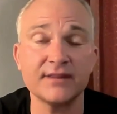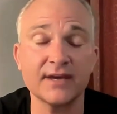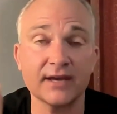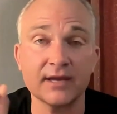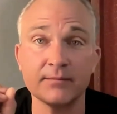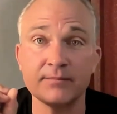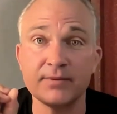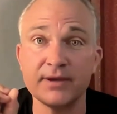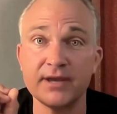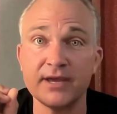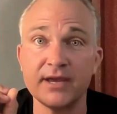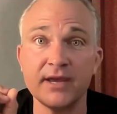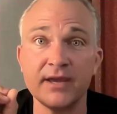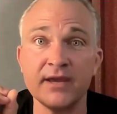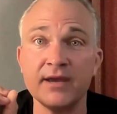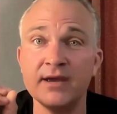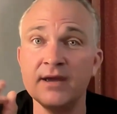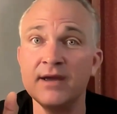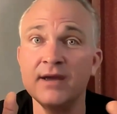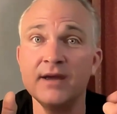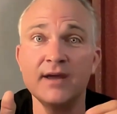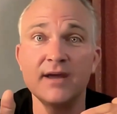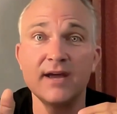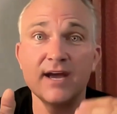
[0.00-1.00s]
that could be
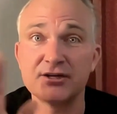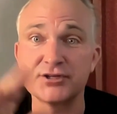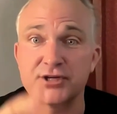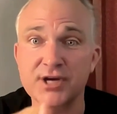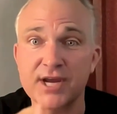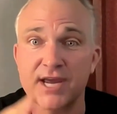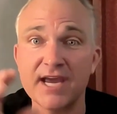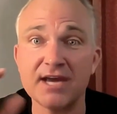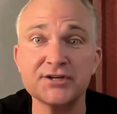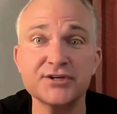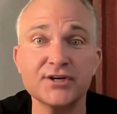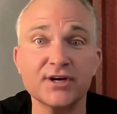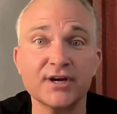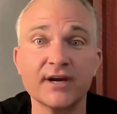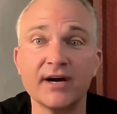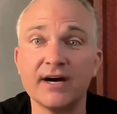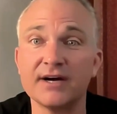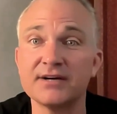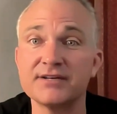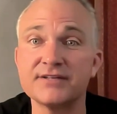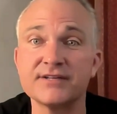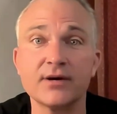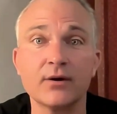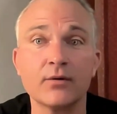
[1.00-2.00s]
education
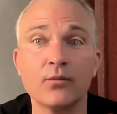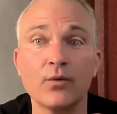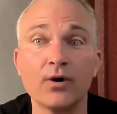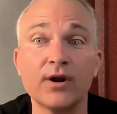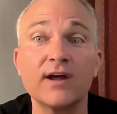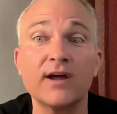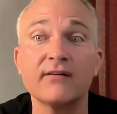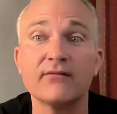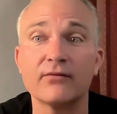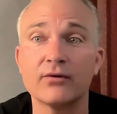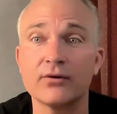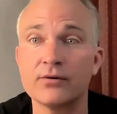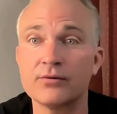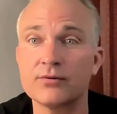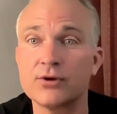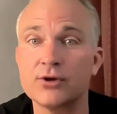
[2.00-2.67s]
content, whatever.